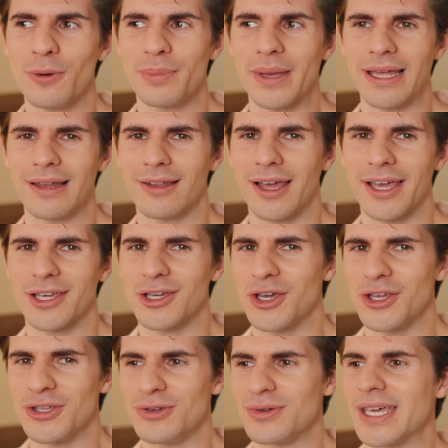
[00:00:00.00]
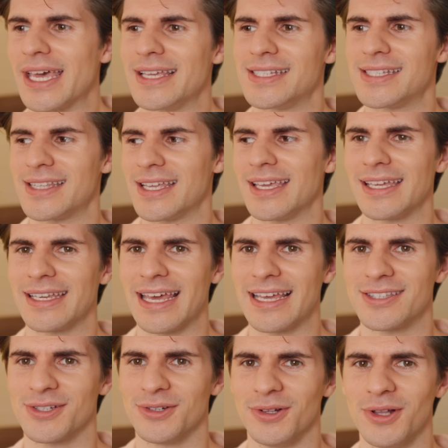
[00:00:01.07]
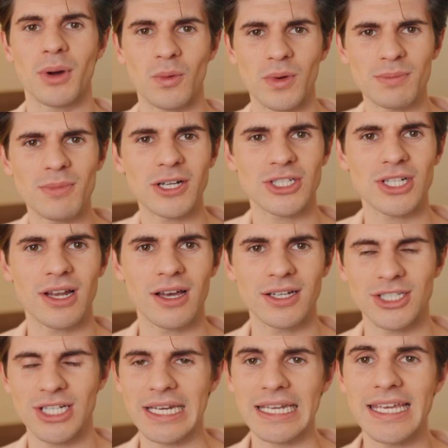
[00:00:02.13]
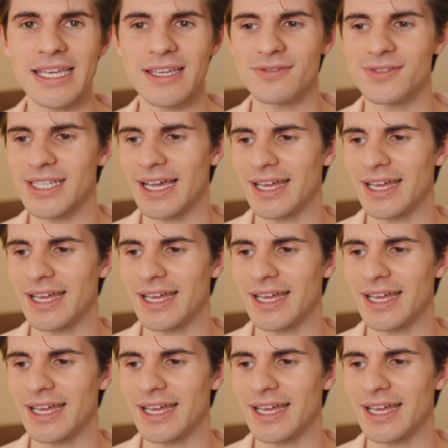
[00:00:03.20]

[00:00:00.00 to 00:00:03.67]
bit like a UK stinging nettle, but with much larger leaves,